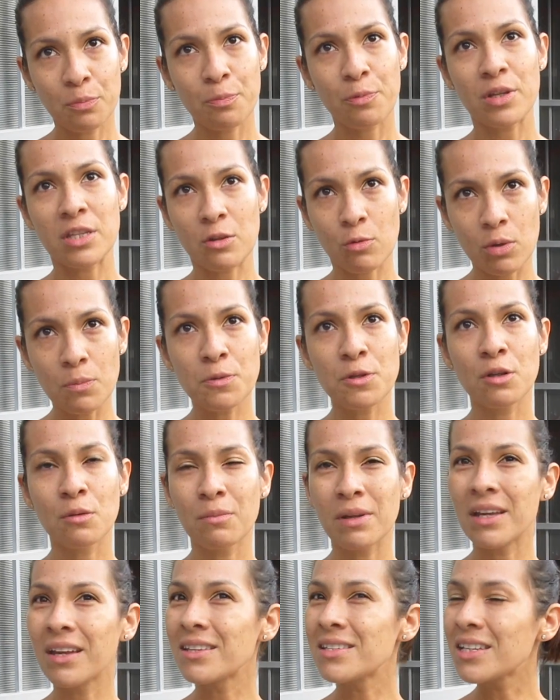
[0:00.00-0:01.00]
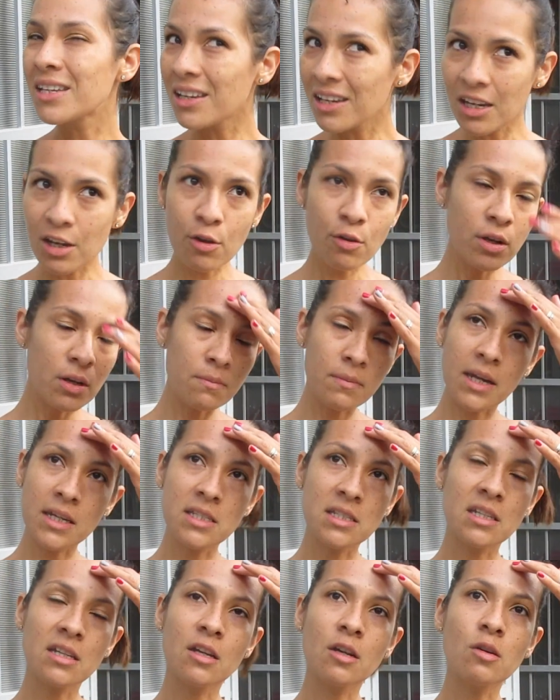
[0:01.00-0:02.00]
prescription, because here in
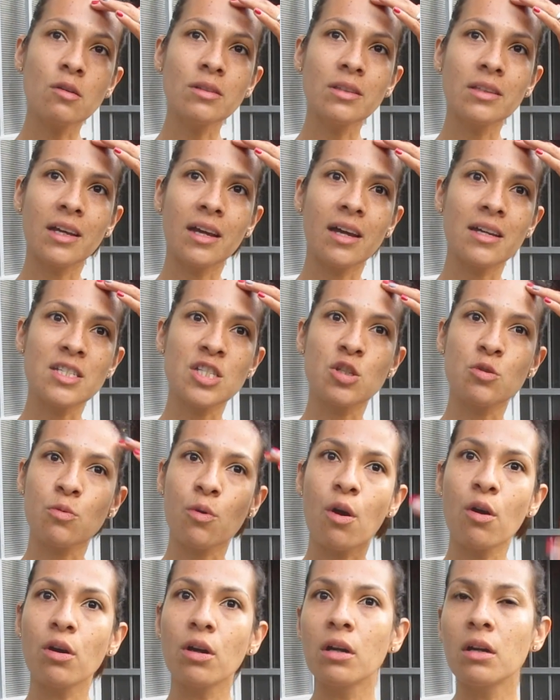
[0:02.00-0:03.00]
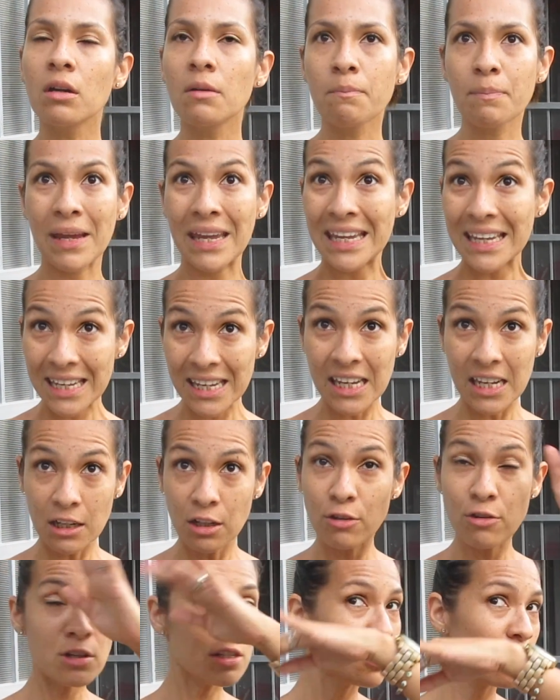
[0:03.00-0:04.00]
Mexico, the strong
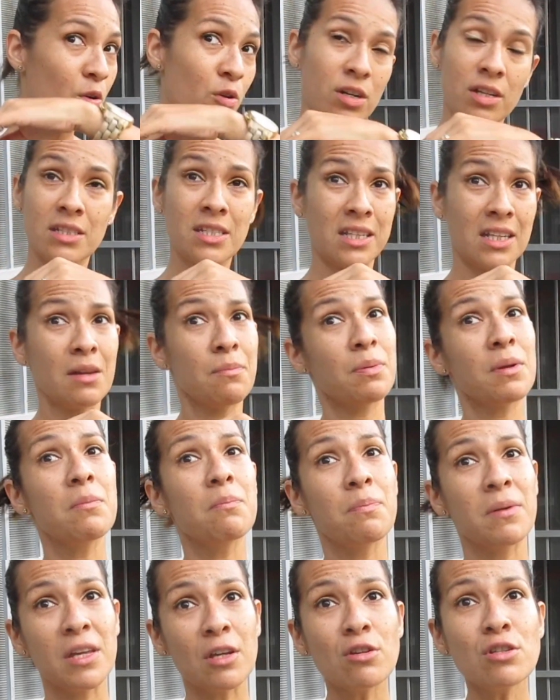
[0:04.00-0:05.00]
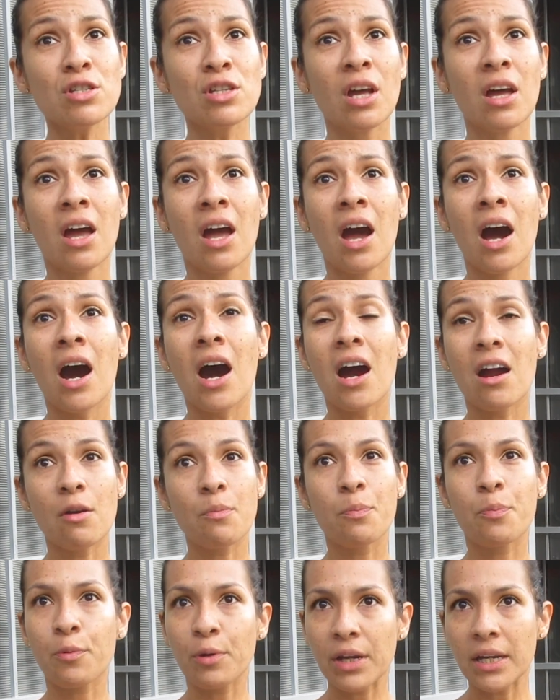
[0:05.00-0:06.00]
painkillers or the sleeping pills are
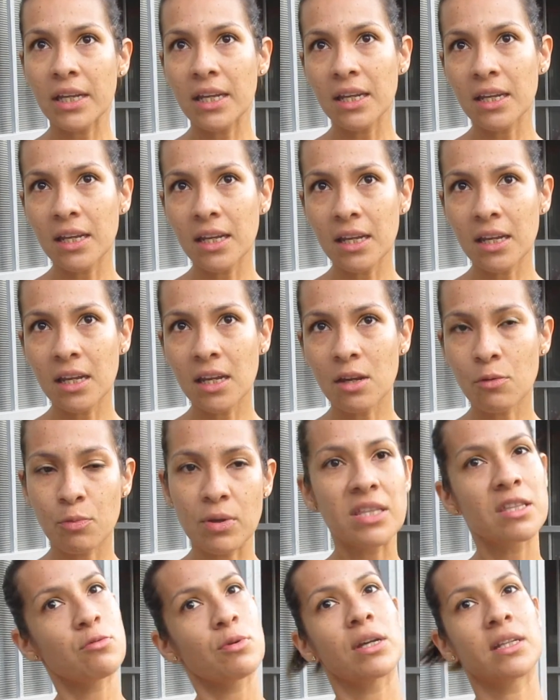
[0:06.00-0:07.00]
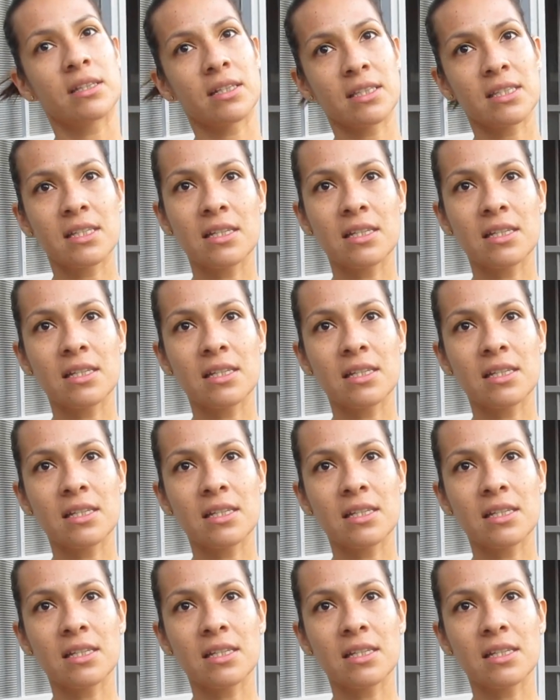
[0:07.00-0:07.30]
pretty restricted.